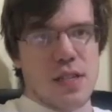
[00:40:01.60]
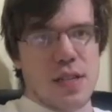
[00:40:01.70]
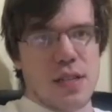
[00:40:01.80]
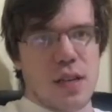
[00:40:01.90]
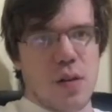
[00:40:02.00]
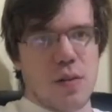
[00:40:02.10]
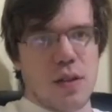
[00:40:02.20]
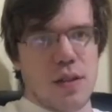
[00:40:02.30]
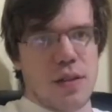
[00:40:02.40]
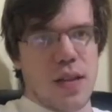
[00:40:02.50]
that's
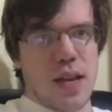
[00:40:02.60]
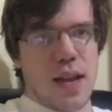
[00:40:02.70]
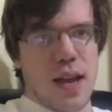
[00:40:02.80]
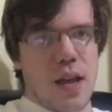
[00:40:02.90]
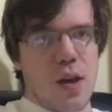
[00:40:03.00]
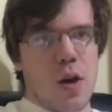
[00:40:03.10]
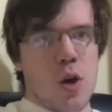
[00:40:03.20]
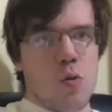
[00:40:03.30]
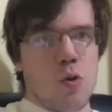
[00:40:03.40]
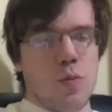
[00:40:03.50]
encoded in the DNA
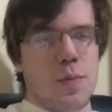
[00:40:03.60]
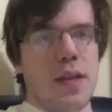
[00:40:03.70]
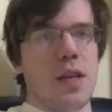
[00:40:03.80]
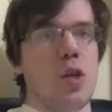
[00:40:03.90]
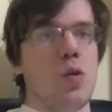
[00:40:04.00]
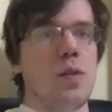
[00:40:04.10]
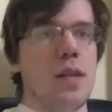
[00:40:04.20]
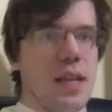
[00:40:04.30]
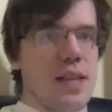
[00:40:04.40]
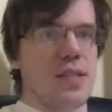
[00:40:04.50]
would be
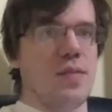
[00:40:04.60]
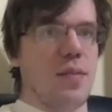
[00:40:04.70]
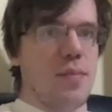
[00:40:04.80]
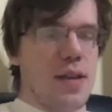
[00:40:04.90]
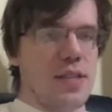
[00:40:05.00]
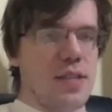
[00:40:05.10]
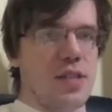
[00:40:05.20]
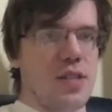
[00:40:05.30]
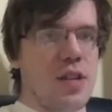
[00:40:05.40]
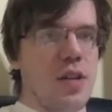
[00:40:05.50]
uniqueness of that
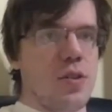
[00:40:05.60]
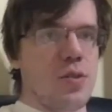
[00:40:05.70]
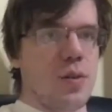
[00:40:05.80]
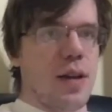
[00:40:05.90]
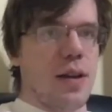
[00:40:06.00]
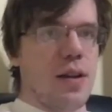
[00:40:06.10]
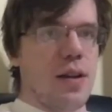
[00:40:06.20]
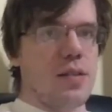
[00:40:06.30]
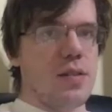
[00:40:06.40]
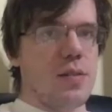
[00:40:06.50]
message, so
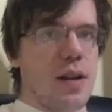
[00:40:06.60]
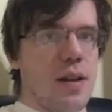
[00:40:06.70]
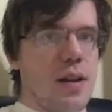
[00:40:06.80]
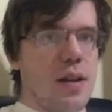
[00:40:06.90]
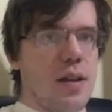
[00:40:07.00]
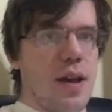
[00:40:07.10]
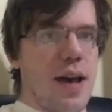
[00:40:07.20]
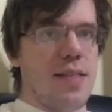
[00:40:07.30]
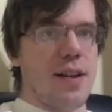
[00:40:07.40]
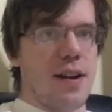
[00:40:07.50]
that
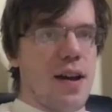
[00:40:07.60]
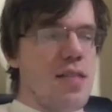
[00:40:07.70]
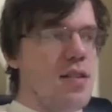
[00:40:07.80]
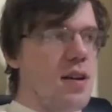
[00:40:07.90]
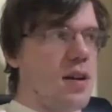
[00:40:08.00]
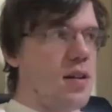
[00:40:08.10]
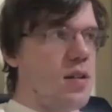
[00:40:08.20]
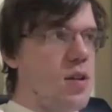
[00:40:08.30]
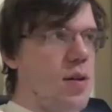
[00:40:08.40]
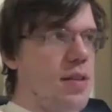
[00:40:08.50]

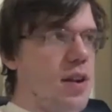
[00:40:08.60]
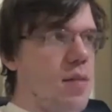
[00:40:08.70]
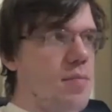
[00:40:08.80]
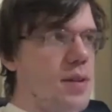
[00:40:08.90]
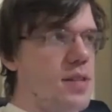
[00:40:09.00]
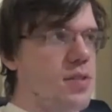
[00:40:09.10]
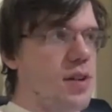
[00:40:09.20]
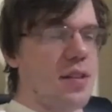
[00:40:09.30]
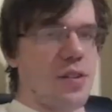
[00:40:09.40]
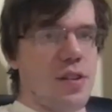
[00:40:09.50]
other companies
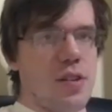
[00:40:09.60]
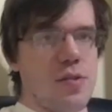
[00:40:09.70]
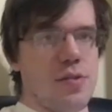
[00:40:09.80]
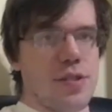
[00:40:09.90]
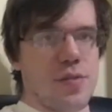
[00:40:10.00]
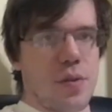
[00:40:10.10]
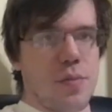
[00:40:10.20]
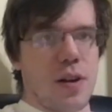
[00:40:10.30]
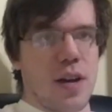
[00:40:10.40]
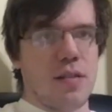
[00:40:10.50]
or other users of your
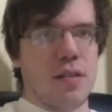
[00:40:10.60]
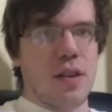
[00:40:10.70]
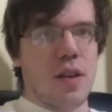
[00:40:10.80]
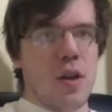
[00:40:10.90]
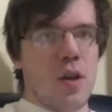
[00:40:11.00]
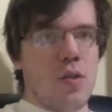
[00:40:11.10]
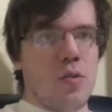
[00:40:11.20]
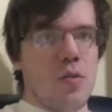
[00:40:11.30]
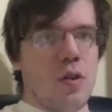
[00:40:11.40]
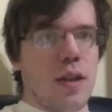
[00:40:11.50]
product
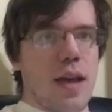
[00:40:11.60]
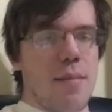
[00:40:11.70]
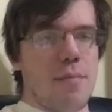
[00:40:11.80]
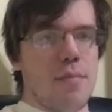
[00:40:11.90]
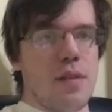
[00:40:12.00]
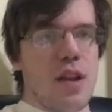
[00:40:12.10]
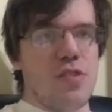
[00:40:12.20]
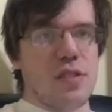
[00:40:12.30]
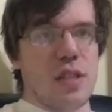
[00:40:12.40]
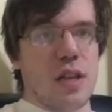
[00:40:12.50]
do not come
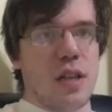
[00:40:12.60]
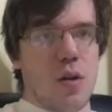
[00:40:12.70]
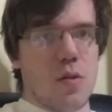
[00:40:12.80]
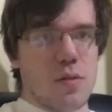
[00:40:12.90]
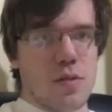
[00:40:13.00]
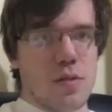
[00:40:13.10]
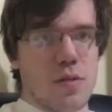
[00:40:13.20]
dangerously close.